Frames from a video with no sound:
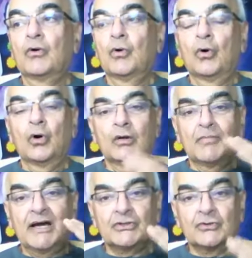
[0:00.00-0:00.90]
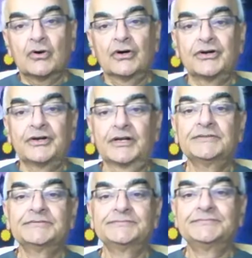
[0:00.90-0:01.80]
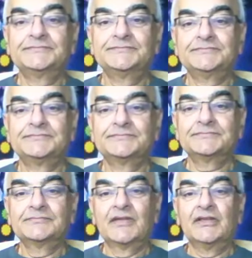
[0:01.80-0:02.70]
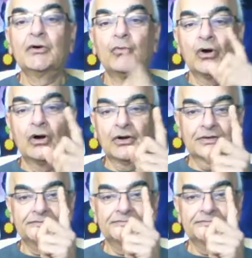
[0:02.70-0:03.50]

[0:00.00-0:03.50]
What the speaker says: All mitochondria in the world,